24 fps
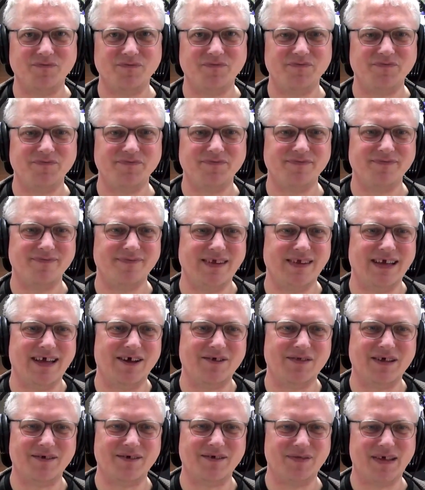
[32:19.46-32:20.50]
they both
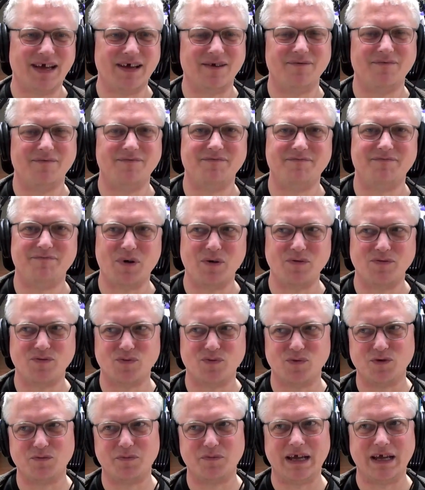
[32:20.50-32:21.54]
would be in the
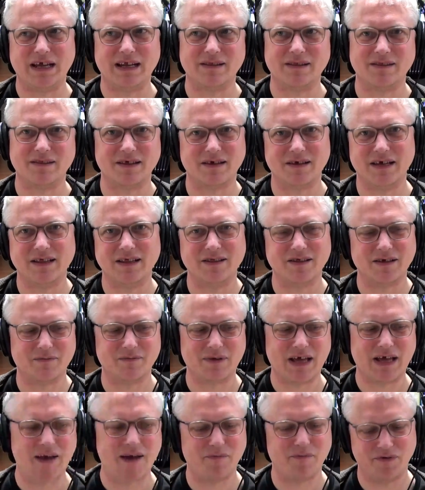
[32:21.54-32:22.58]
camp of punk, but
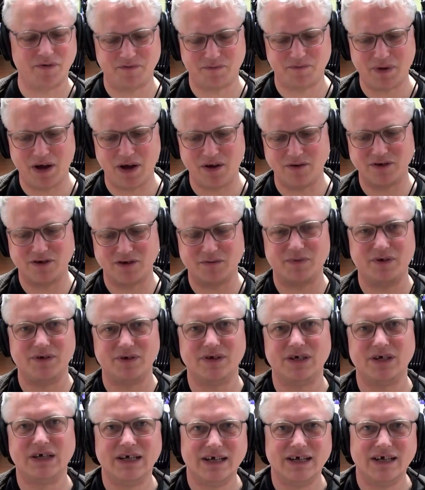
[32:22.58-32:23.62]
I know which one I
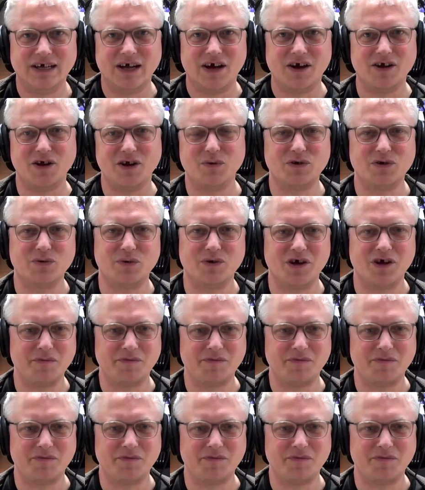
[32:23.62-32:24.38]
prefer out of those two.